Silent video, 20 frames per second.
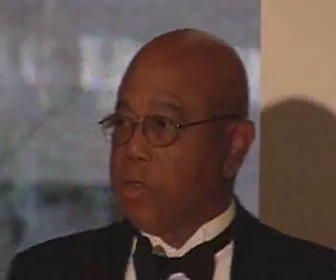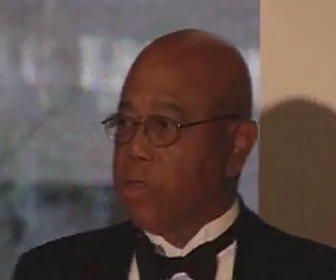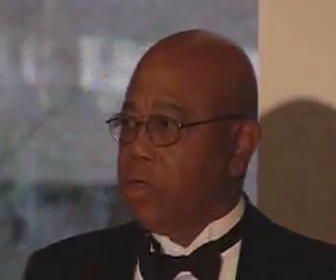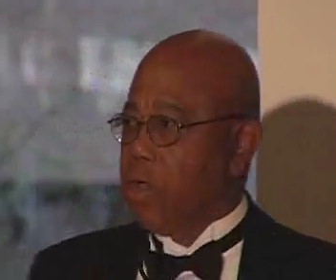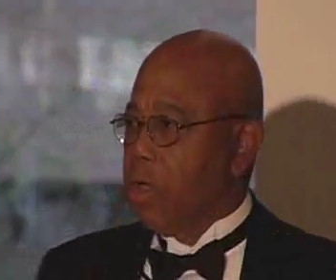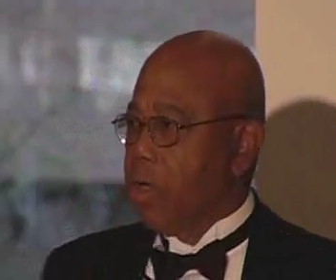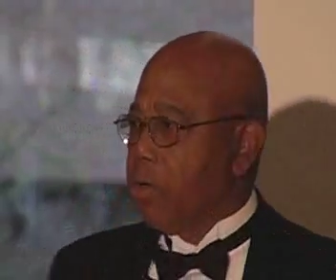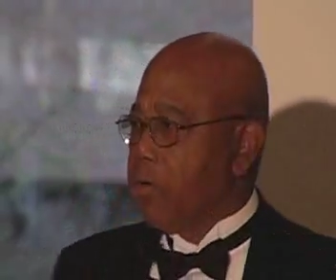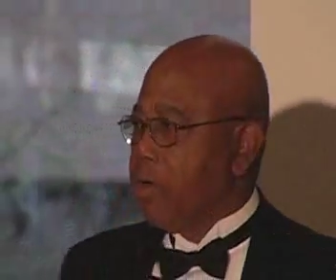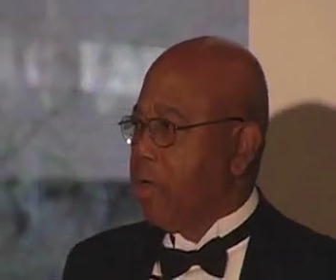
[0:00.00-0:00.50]

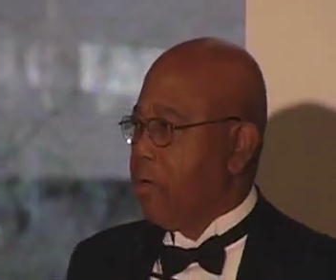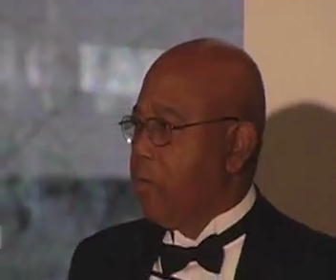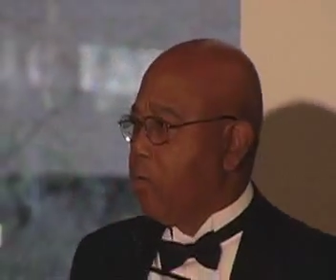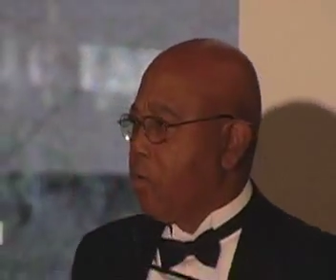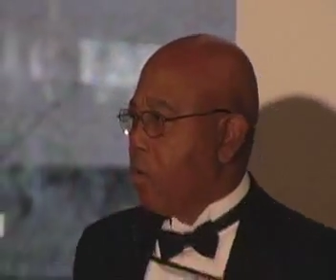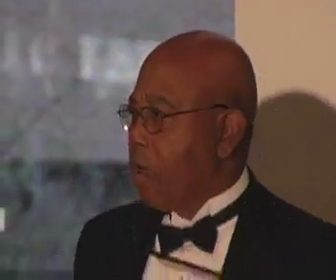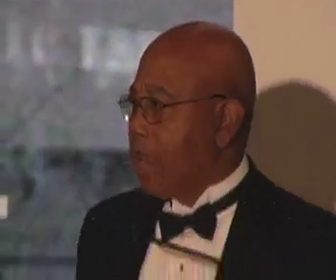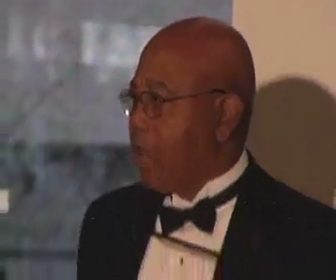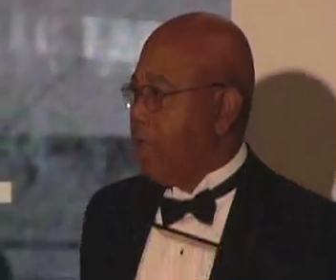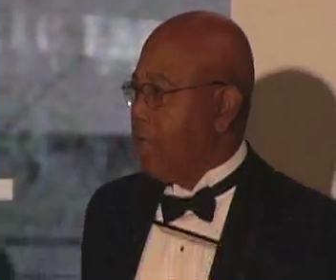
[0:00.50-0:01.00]
Terry
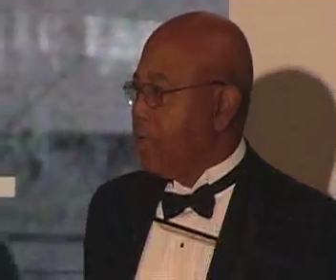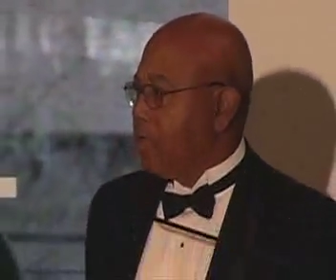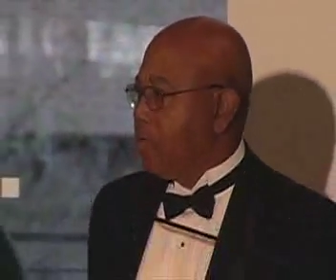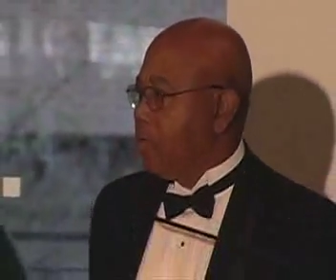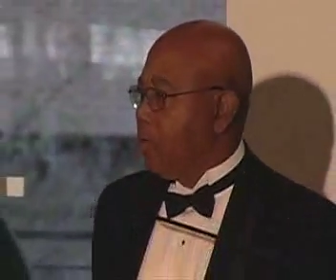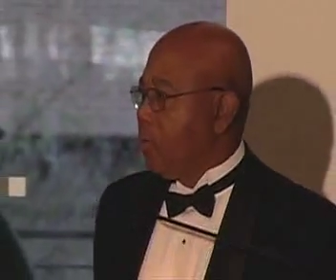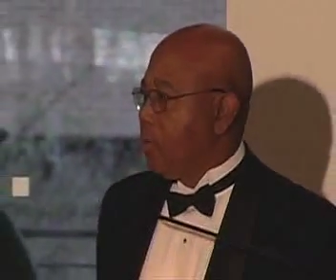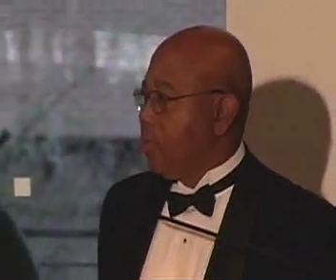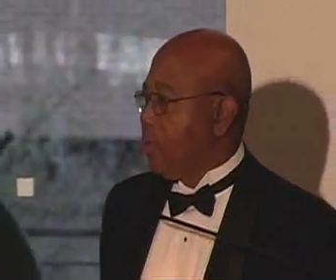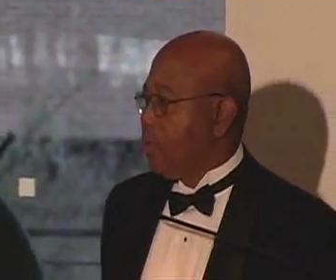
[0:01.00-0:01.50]
Wright,
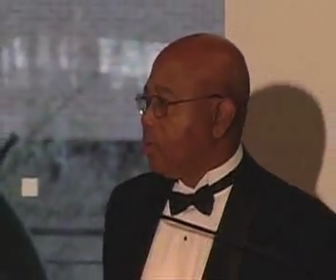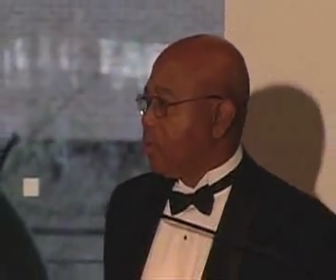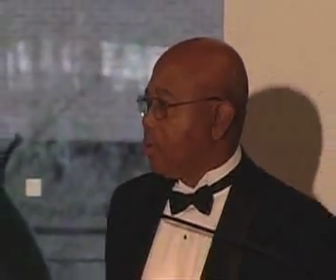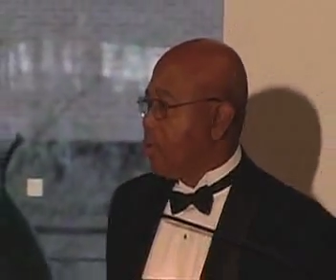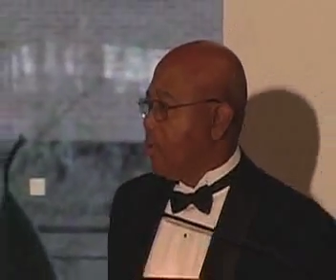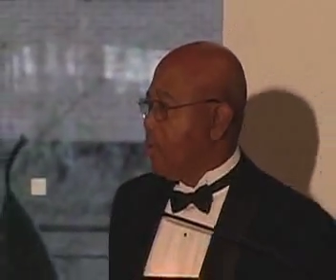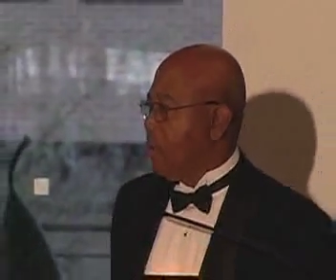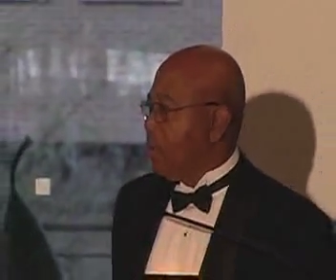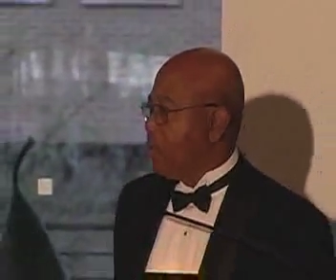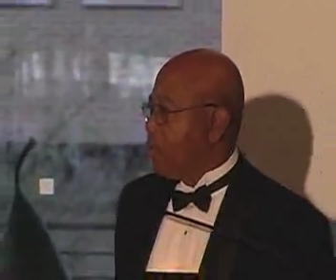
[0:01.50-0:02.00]
who is
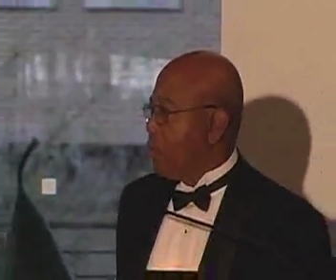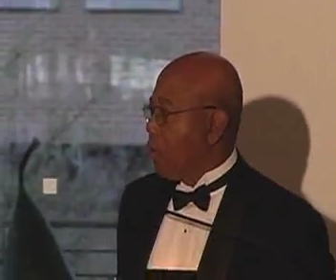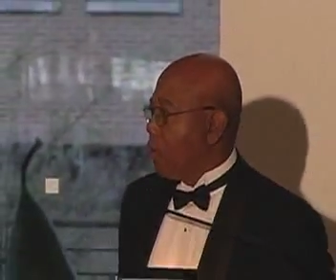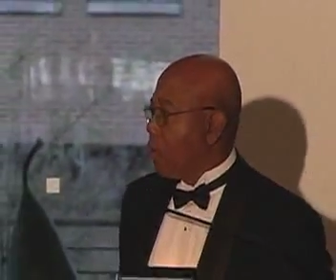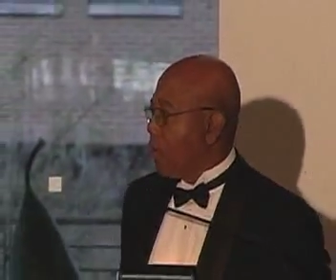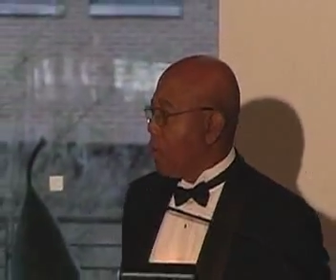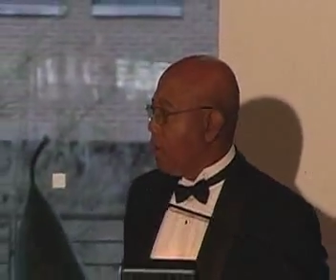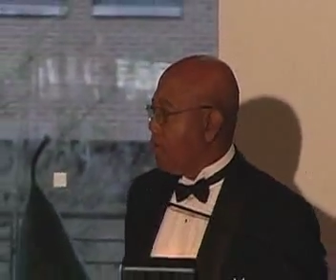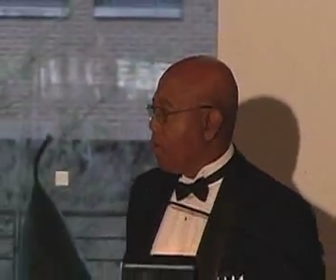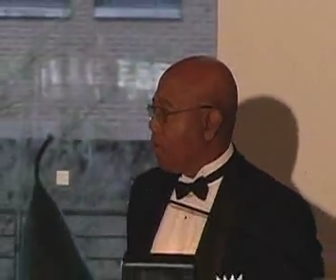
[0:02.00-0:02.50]
a
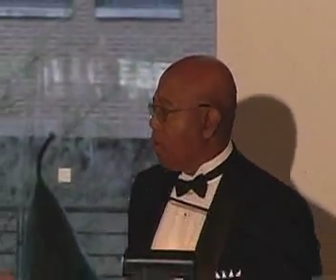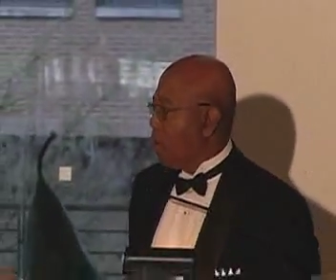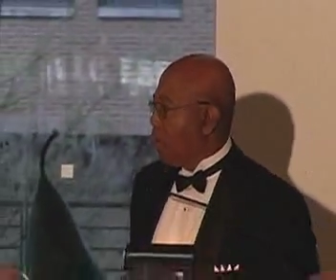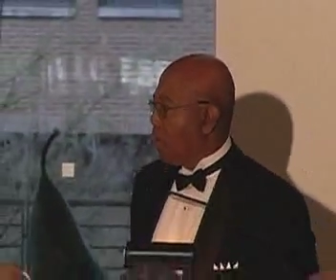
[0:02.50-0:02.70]
programming